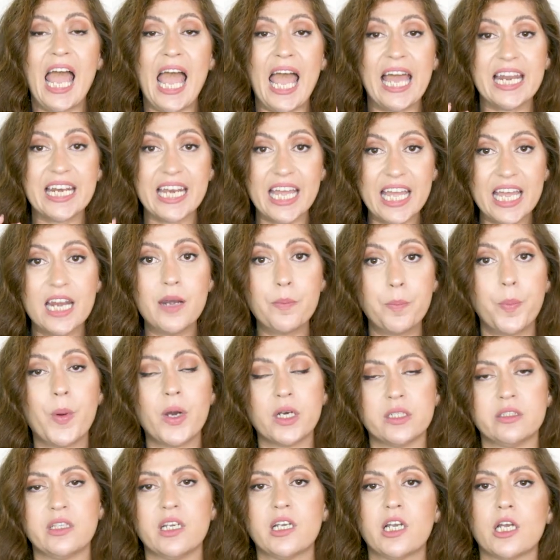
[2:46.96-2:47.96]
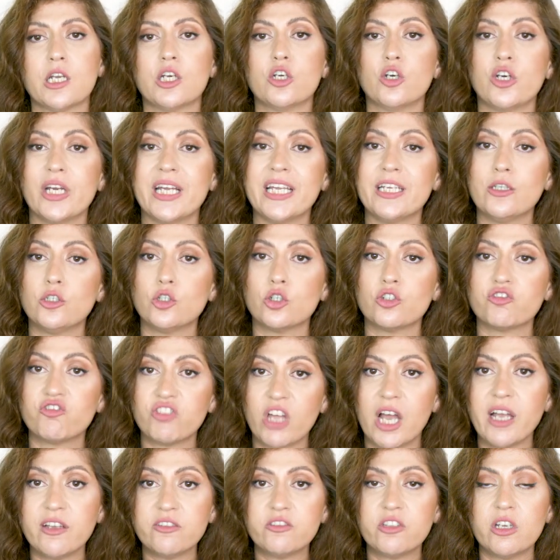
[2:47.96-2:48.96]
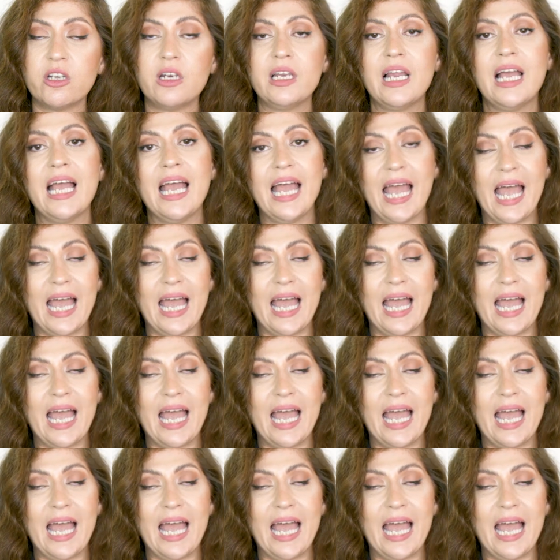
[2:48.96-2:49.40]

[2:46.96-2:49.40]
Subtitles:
And in particular, in your title